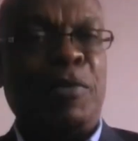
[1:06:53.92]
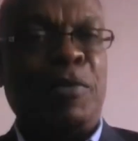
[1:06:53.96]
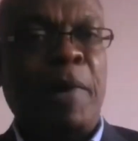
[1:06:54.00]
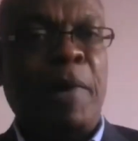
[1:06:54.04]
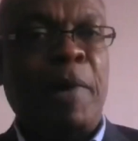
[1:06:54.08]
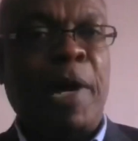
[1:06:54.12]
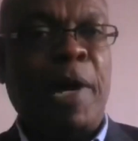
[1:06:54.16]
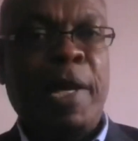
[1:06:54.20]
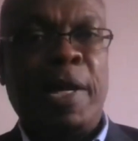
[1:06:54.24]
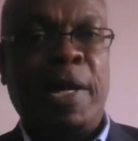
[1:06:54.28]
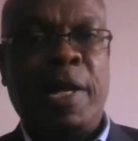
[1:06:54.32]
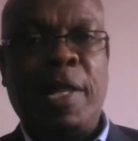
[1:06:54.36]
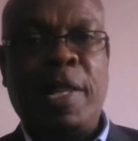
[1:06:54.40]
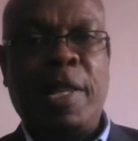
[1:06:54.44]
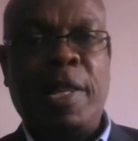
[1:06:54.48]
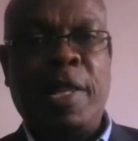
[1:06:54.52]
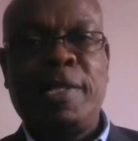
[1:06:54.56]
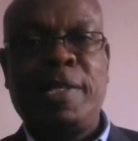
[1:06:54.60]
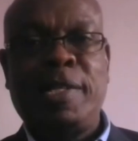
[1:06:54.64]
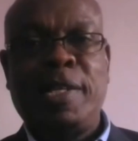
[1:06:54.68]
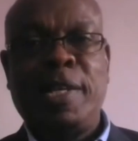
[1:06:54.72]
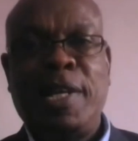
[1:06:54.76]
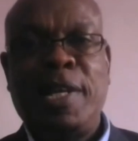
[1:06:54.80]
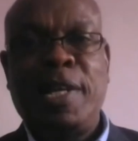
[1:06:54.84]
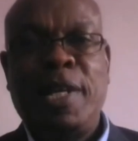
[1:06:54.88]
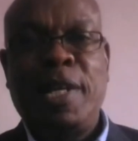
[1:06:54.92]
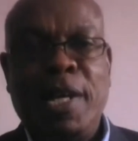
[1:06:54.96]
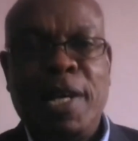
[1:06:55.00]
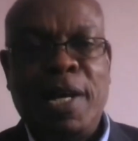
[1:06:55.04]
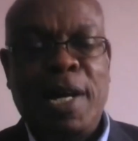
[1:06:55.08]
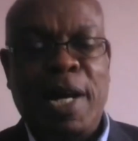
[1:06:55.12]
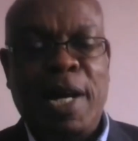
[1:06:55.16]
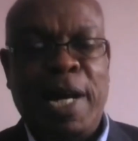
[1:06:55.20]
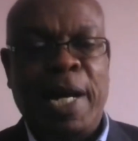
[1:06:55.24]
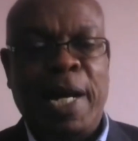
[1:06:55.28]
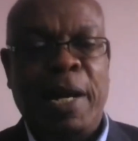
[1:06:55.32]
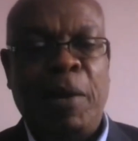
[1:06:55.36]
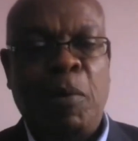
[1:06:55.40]
Mark and others.
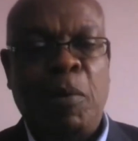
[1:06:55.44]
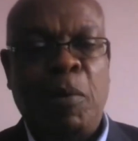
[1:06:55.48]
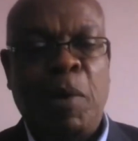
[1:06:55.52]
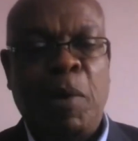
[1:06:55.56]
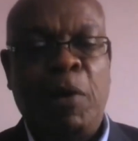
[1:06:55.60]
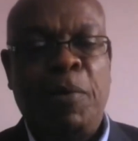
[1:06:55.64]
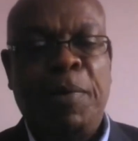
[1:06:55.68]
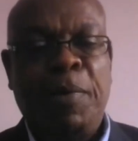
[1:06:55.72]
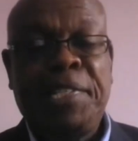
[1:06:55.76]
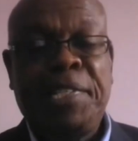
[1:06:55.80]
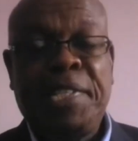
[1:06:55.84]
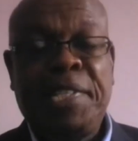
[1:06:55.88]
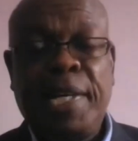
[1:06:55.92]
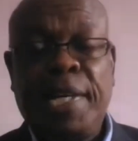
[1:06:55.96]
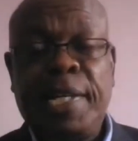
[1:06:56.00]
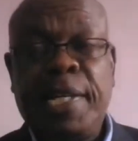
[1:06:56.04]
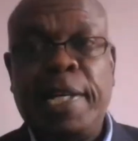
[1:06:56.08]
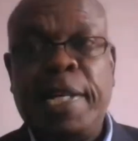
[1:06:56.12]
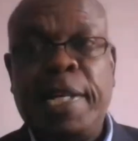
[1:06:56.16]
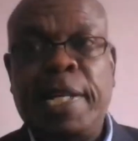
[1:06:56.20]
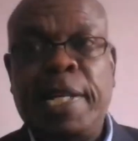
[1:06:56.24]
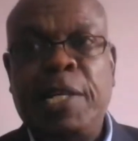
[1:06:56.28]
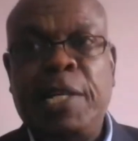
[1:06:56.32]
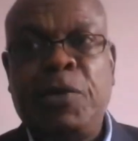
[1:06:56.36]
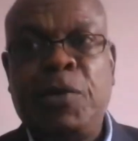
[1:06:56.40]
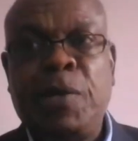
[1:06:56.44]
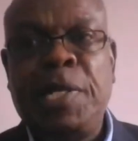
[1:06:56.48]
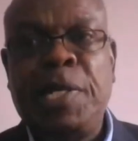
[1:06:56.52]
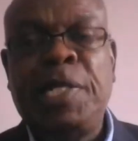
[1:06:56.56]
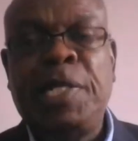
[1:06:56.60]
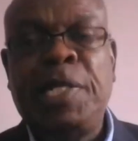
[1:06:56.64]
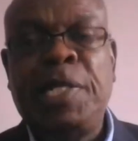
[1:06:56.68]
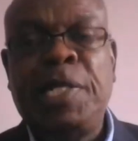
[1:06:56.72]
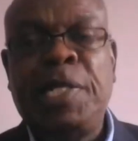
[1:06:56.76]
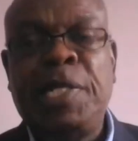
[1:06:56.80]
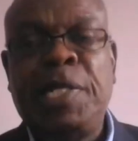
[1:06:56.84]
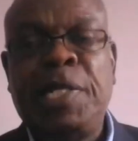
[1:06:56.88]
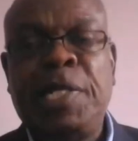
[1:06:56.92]
And when we started in
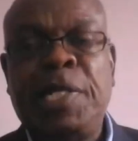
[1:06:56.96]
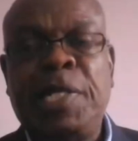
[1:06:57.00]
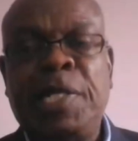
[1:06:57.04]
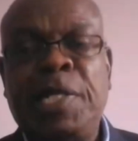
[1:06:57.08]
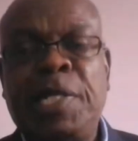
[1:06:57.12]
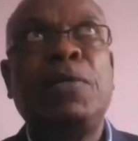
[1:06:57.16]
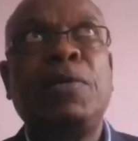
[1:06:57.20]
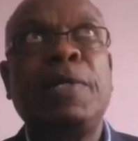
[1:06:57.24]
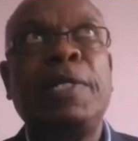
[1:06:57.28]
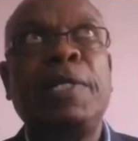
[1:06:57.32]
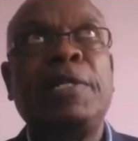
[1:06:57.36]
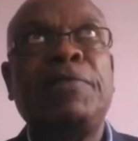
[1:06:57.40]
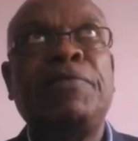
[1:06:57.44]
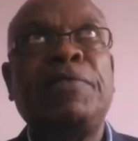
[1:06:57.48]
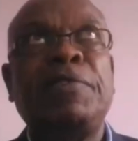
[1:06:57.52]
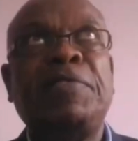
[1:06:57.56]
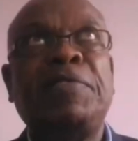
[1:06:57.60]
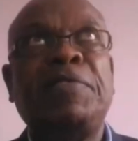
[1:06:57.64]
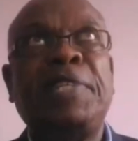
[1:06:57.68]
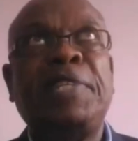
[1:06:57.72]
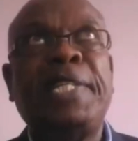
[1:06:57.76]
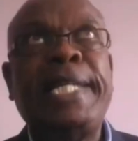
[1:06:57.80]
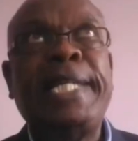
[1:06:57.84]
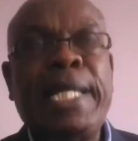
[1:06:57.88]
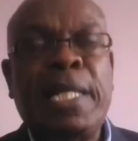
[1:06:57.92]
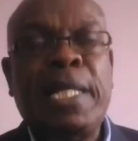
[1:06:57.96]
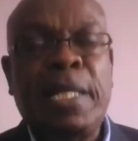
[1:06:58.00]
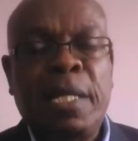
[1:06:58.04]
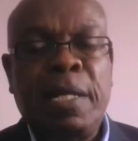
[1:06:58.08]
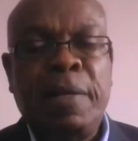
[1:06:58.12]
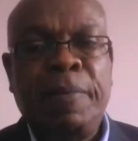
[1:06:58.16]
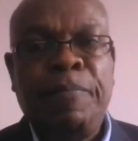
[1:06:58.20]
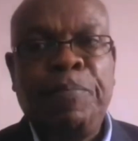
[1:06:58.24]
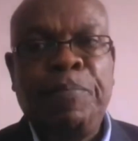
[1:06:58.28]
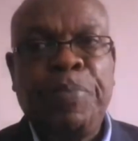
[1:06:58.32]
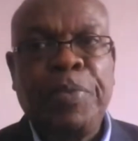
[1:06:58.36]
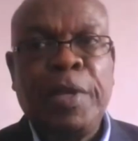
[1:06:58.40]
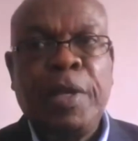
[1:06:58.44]

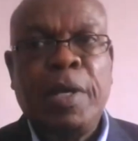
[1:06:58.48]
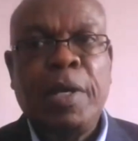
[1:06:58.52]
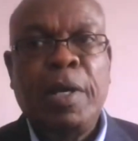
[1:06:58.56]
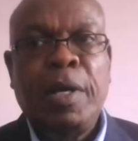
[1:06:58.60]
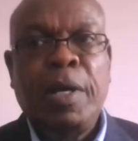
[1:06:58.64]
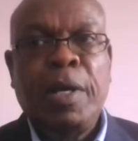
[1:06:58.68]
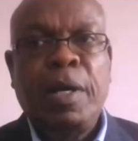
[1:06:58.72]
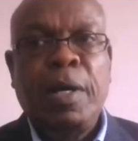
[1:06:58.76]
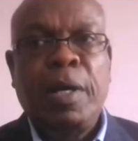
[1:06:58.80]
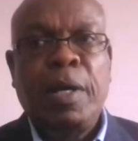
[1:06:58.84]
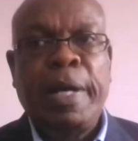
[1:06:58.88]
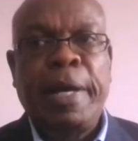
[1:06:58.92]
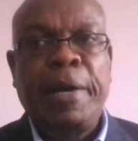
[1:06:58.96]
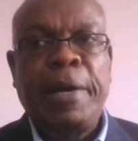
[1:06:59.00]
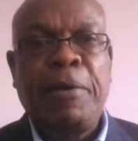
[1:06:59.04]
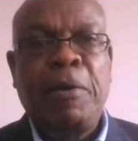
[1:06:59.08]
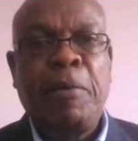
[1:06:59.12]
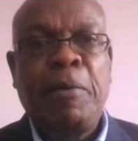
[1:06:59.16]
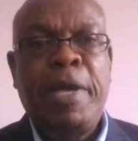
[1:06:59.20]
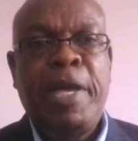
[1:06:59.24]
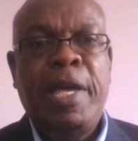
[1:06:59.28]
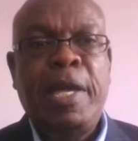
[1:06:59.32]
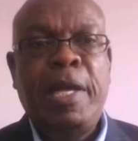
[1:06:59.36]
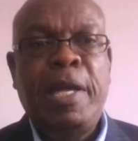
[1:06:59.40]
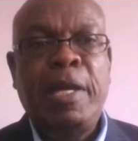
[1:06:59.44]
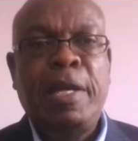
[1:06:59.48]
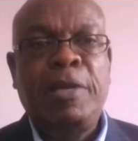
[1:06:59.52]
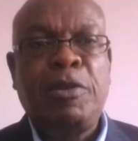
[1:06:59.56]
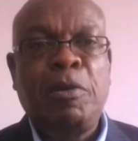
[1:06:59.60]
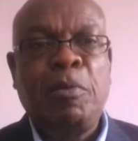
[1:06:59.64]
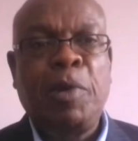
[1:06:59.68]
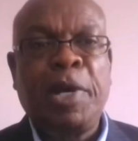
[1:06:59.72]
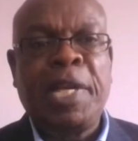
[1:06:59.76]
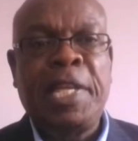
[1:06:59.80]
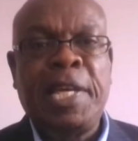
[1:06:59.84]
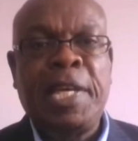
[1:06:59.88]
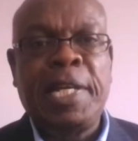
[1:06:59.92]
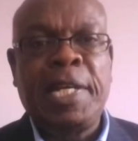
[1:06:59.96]
2015,
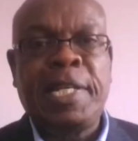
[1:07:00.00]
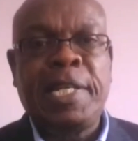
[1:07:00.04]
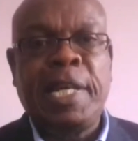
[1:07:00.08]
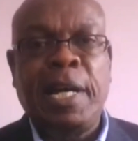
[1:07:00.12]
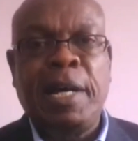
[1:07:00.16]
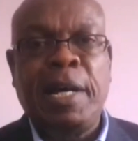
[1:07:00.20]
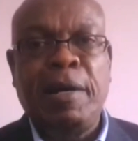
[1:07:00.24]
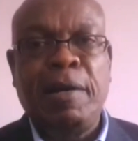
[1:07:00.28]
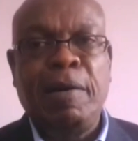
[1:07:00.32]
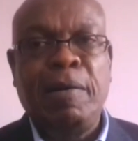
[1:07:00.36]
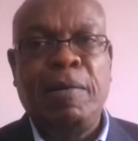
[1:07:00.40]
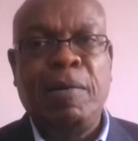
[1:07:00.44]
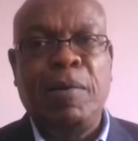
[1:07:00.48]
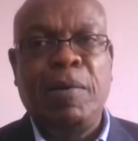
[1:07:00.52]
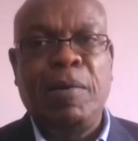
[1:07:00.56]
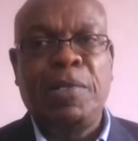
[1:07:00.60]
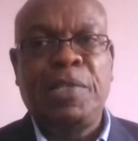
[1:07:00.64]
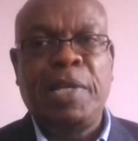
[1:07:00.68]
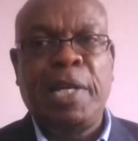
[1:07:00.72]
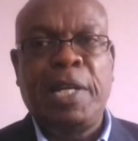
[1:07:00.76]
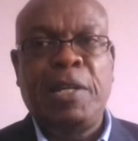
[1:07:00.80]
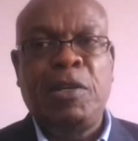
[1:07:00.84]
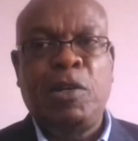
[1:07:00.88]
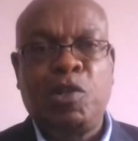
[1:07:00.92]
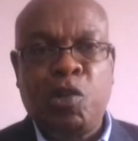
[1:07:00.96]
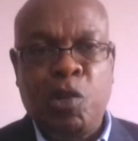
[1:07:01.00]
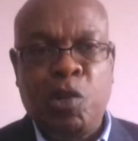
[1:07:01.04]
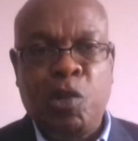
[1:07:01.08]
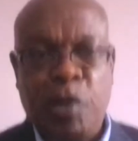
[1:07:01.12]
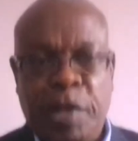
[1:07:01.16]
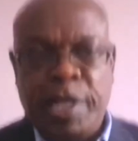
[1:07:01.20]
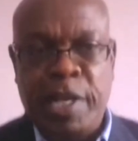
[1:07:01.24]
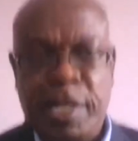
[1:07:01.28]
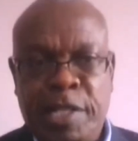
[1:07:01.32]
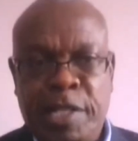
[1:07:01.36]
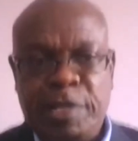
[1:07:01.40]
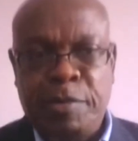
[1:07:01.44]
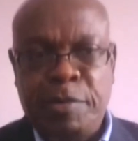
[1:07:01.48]
Nairobi, Jomo Kenyatta was a
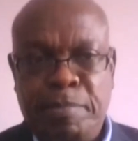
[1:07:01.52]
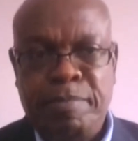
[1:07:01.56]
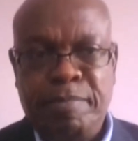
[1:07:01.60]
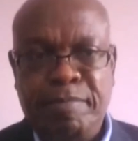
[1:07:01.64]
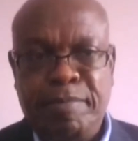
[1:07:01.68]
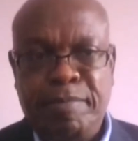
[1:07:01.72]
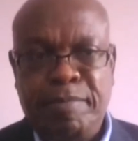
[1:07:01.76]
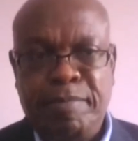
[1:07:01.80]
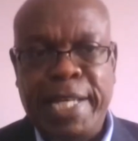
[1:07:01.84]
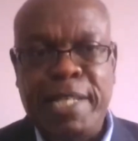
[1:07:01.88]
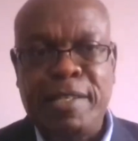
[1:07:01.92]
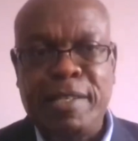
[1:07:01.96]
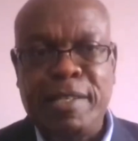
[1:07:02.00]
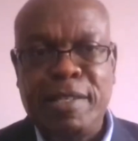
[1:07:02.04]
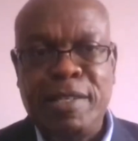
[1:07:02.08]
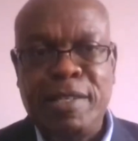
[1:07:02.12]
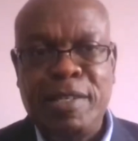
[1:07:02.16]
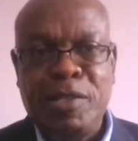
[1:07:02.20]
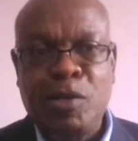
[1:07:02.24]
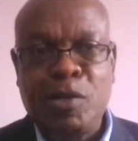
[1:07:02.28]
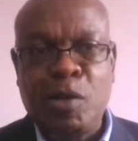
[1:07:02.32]
notorious place.